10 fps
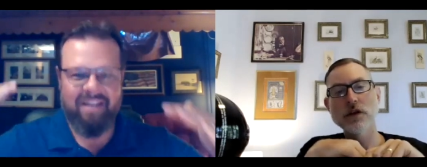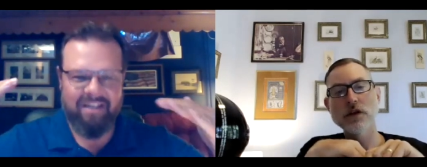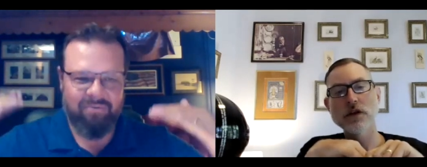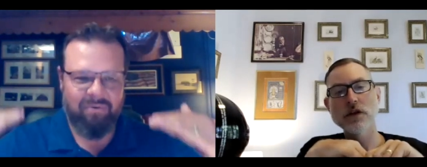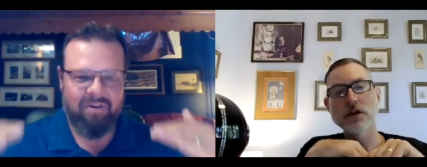
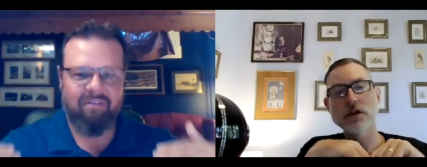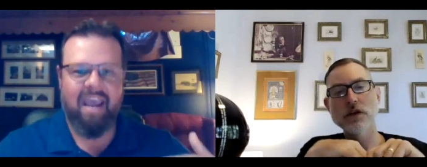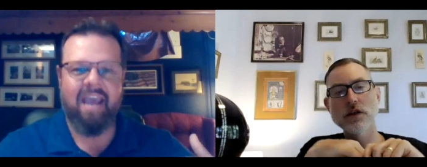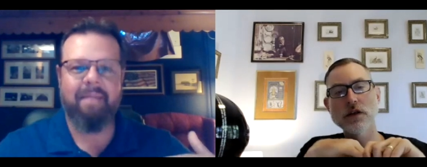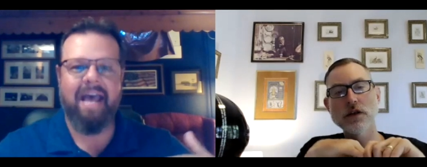Speaker 1: sort of came
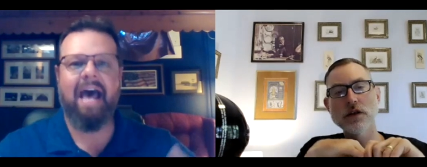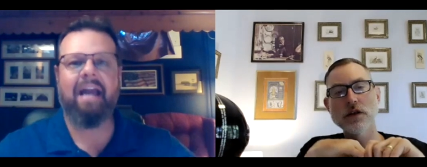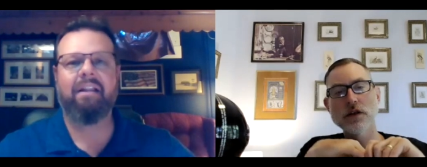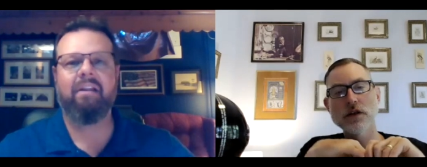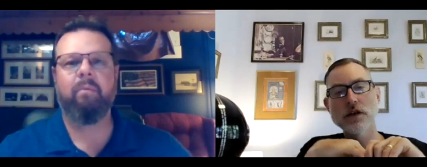down a
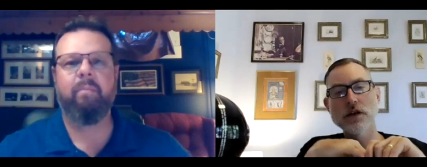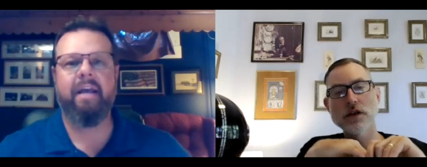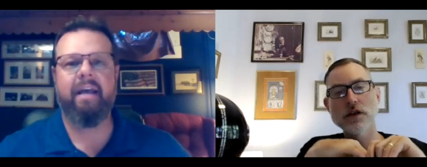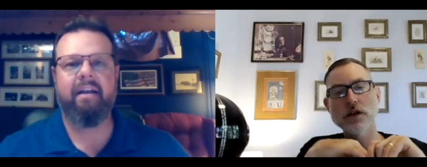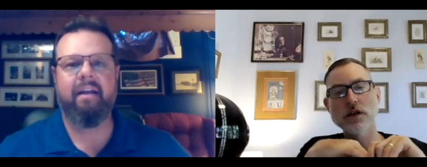little bit
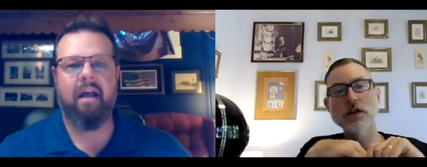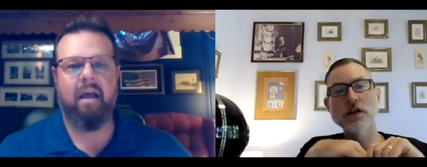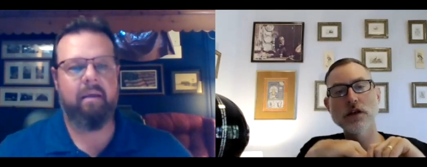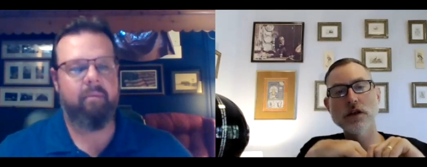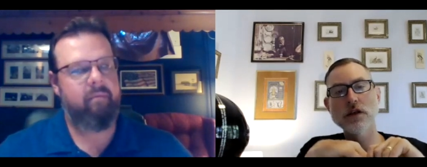uh,
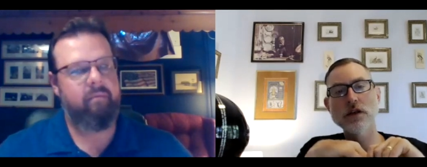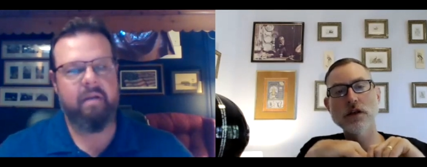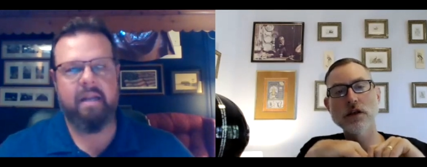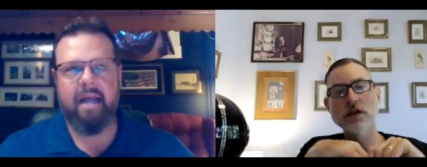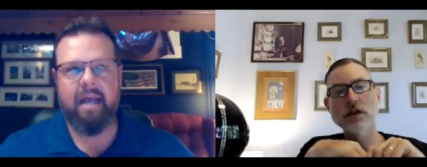
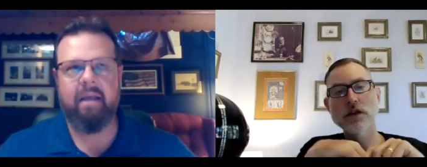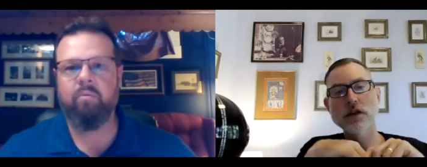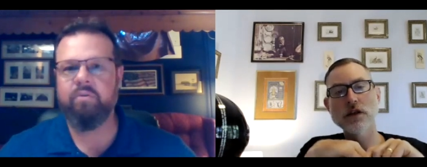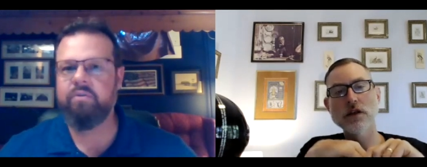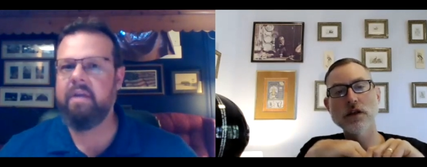it
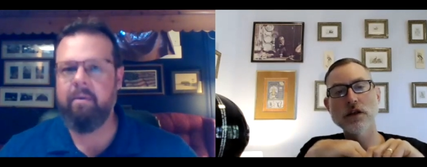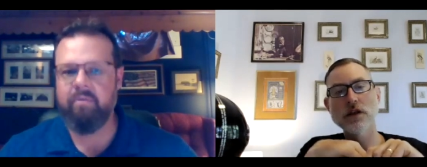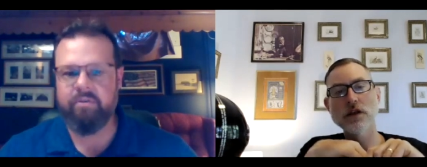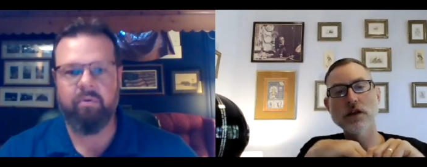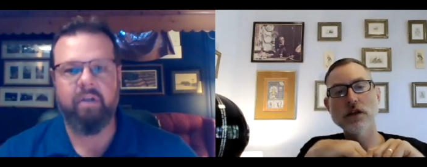was it was
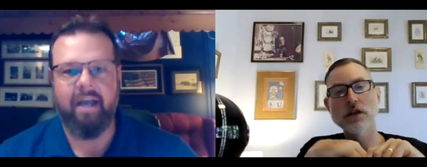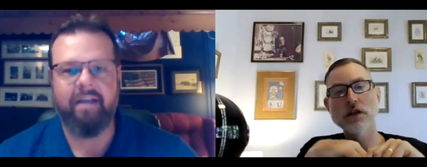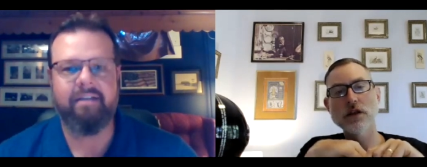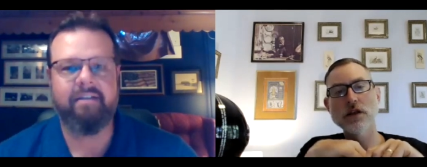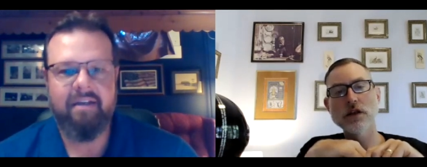real
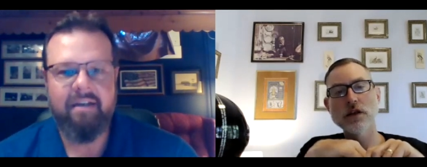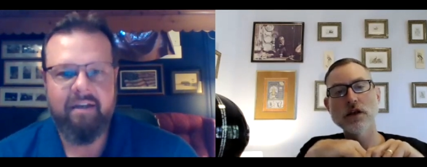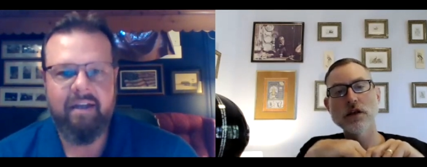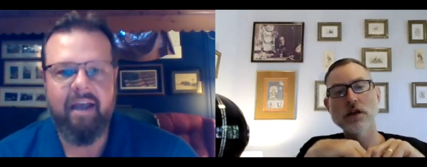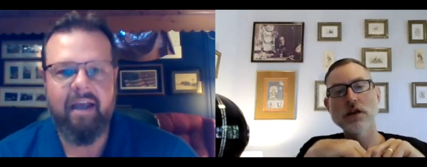nice
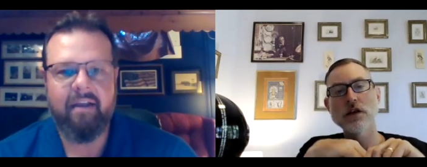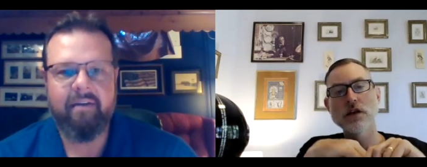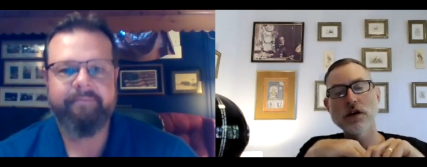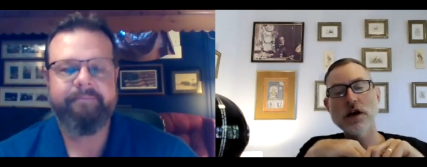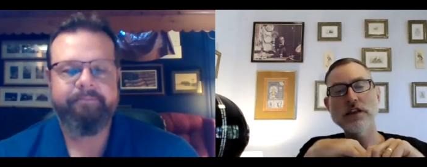yeah
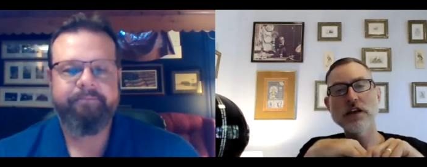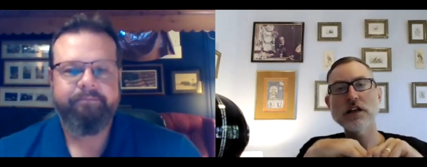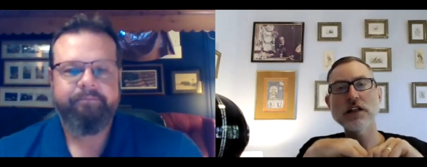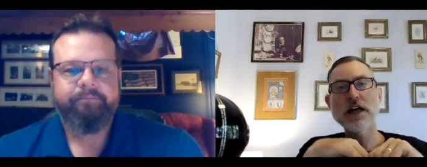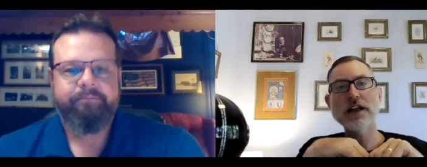i think a
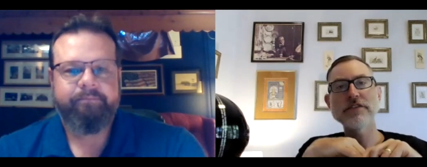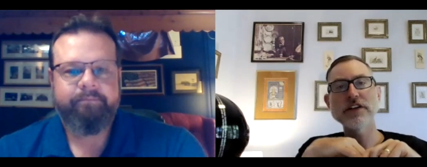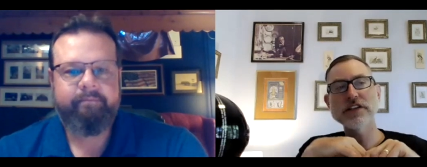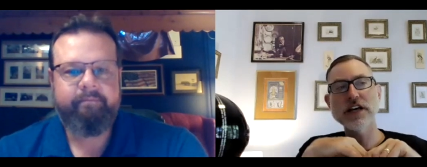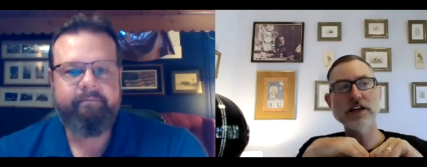
Speaker 2: lot of
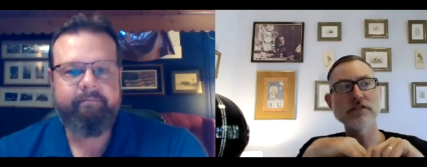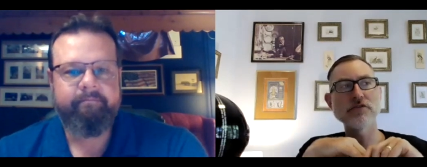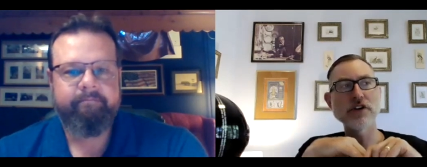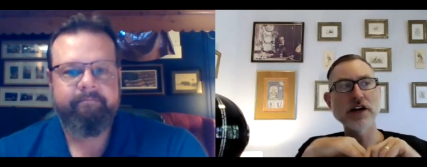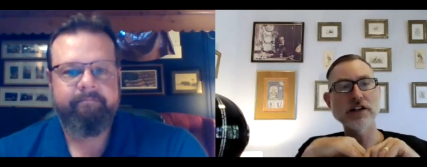executive
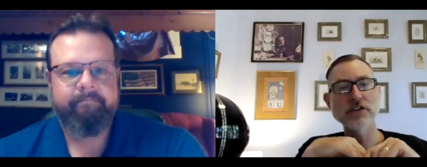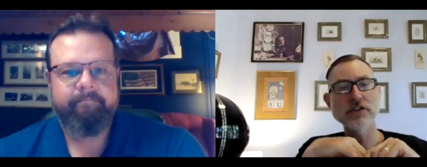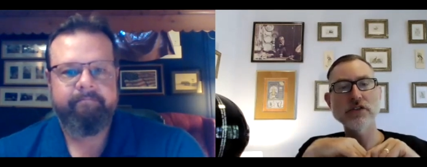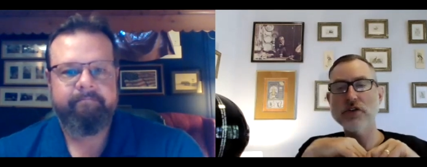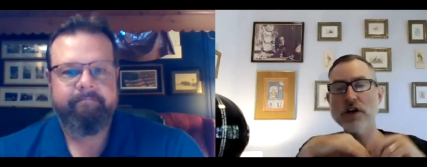
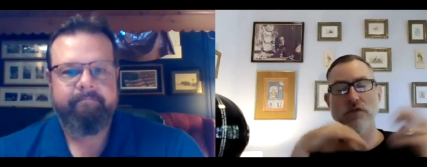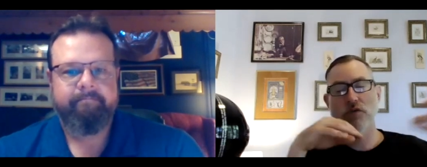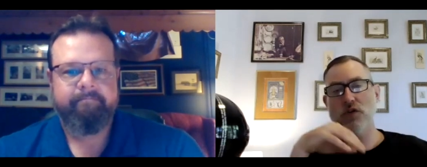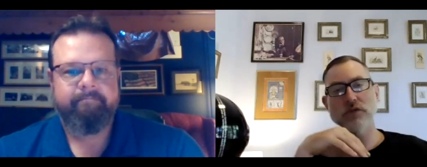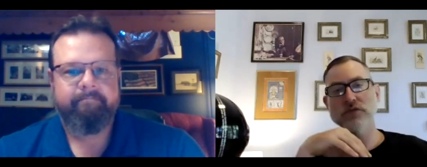directors uh,
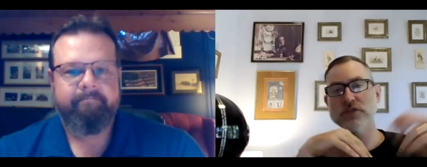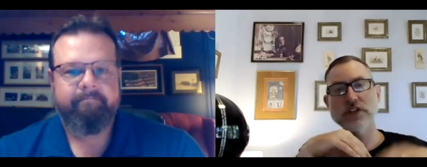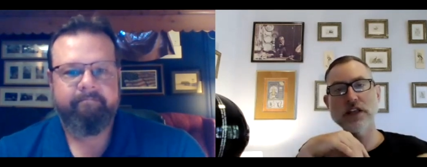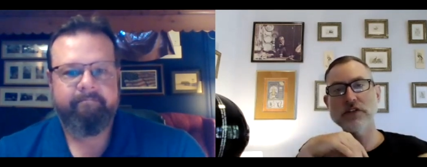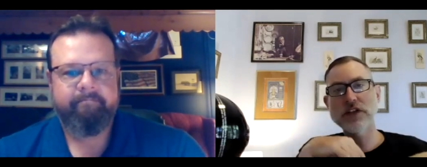or
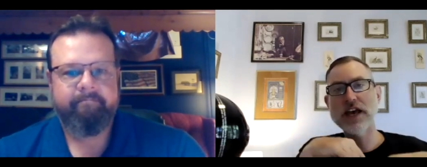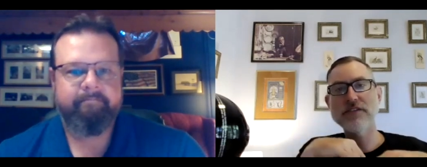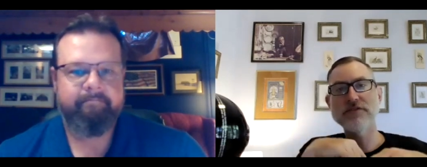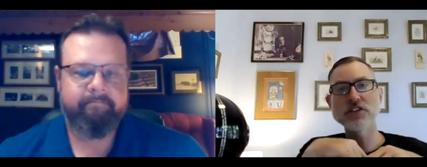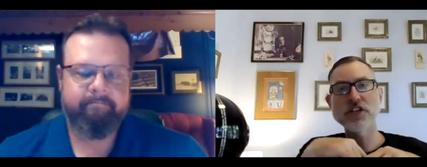
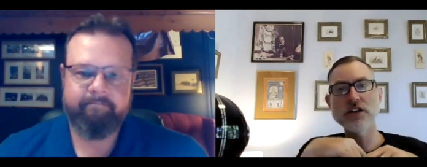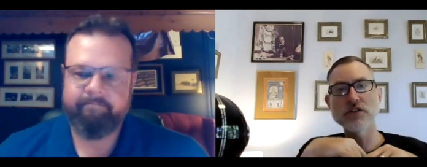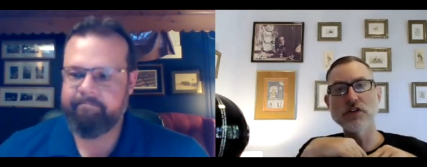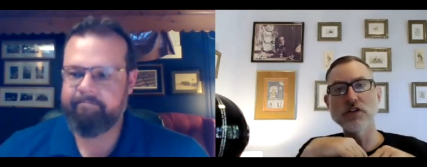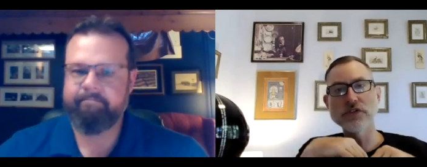staff in
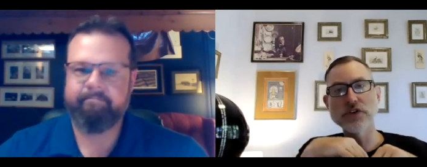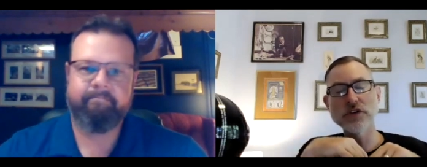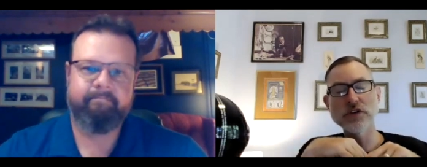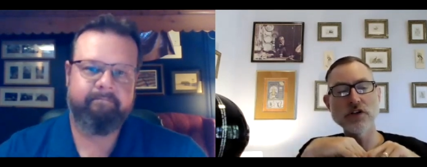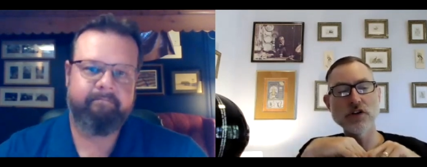general
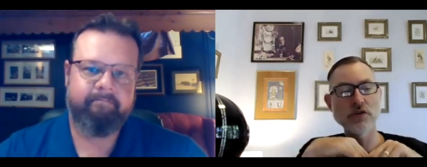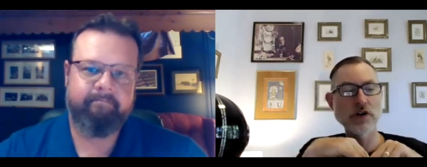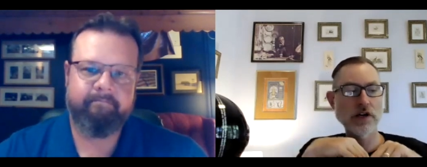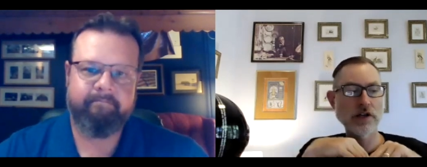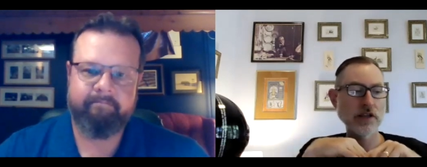you know
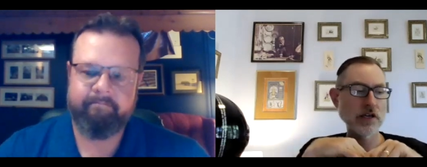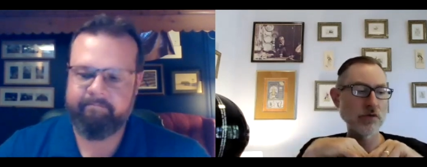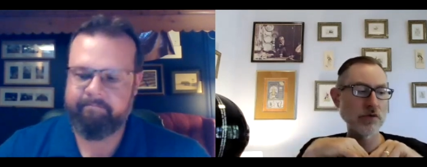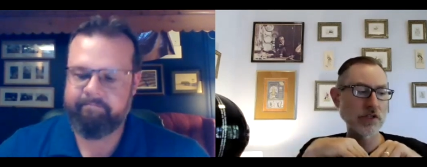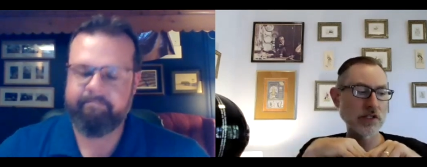i think it
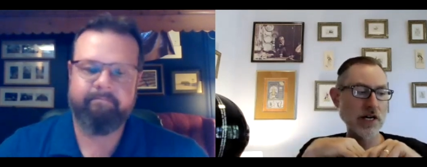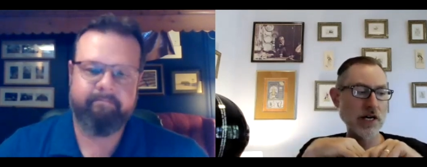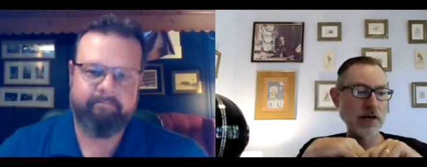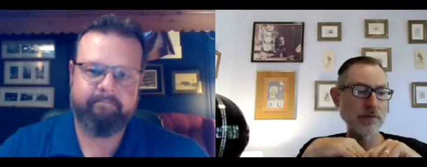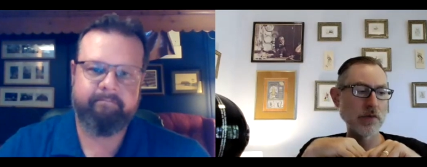was a
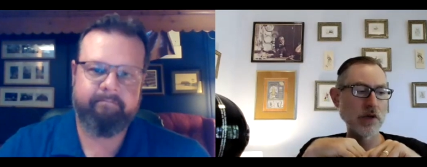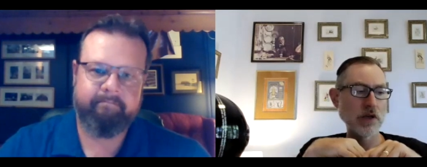time